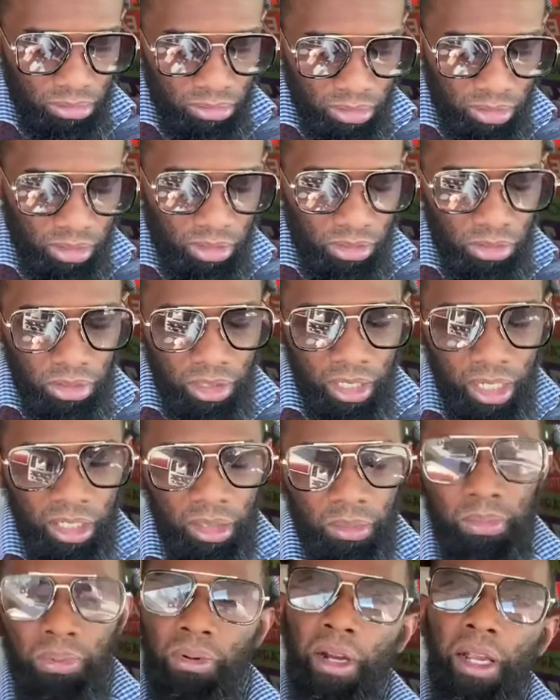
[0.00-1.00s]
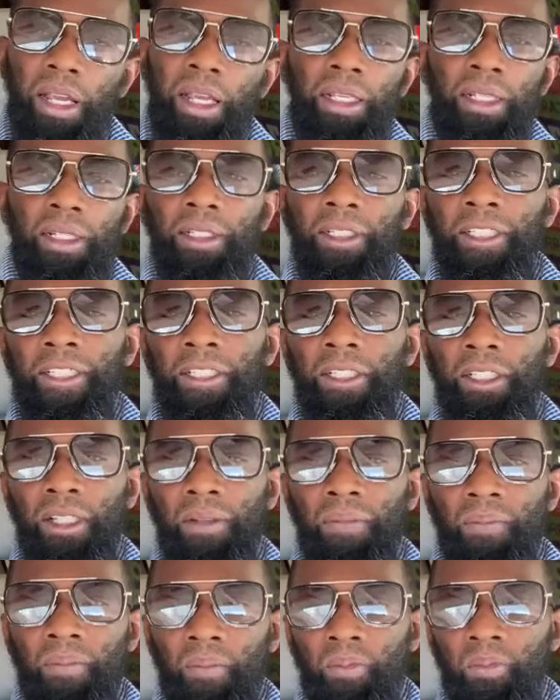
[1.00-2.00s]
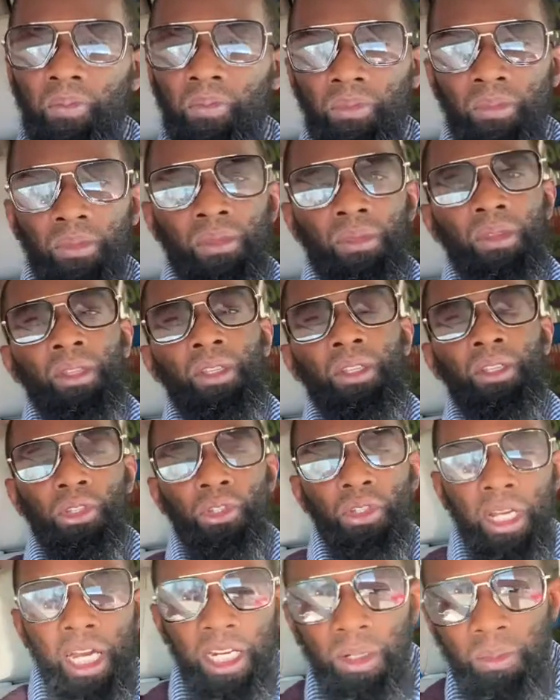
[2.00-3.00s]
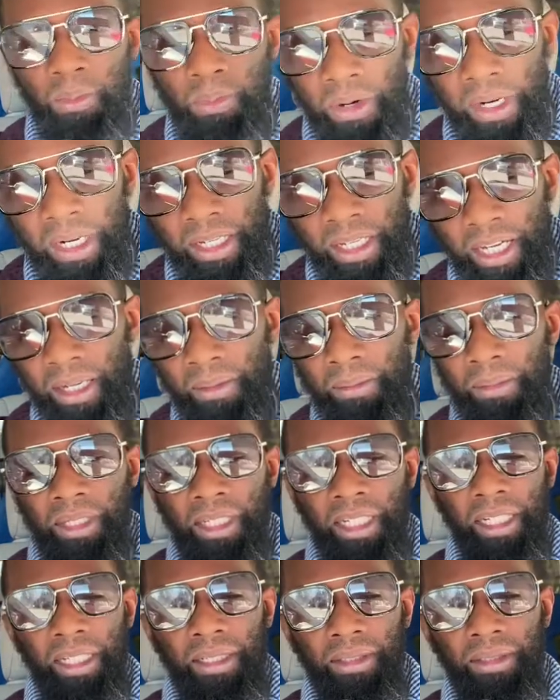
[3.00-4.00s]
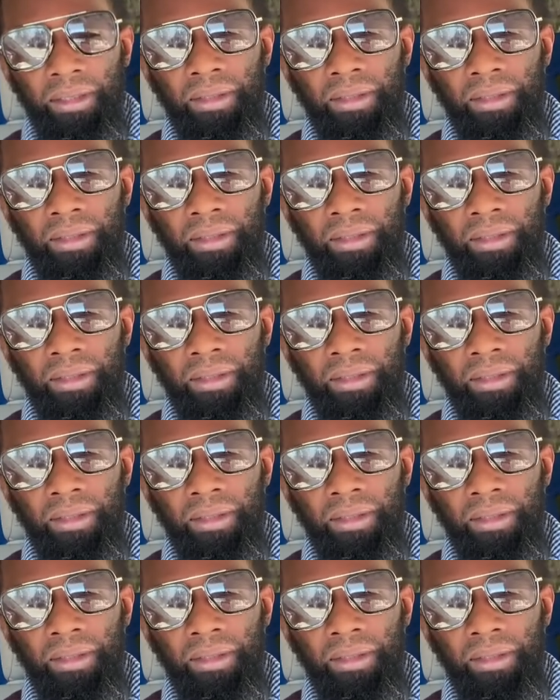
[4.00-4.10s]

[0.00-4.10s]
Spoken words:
and you got to pray. You got to pray coming in.